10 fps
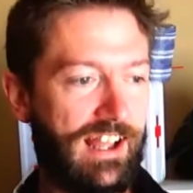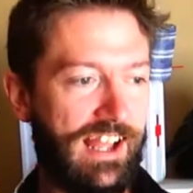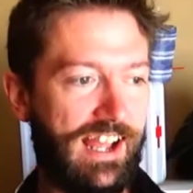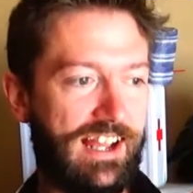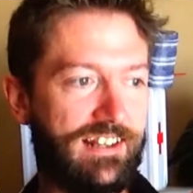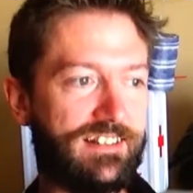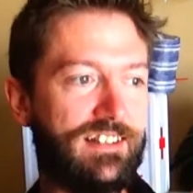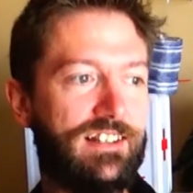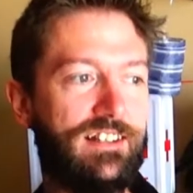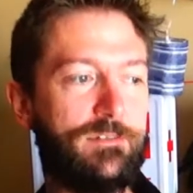and
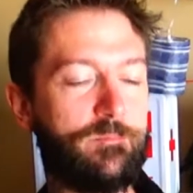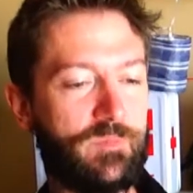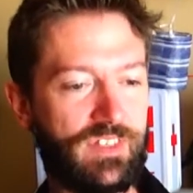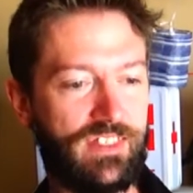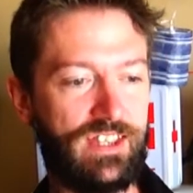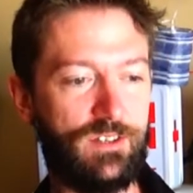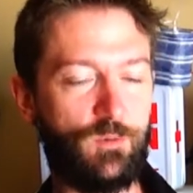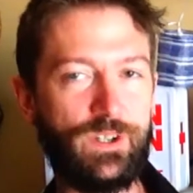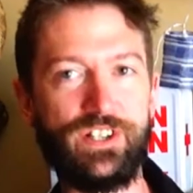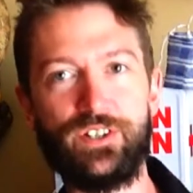the
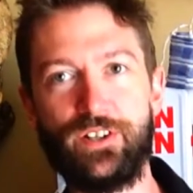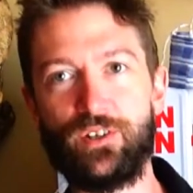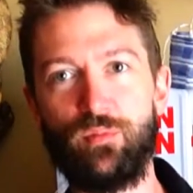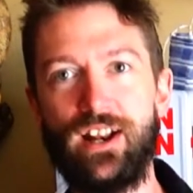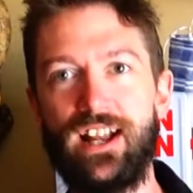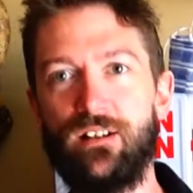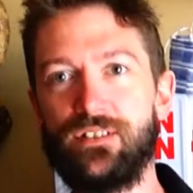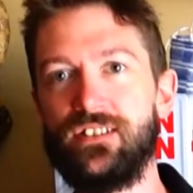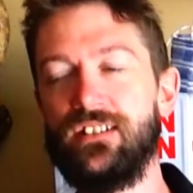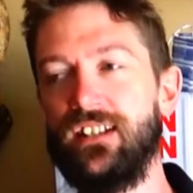Witch's Gingerbread House,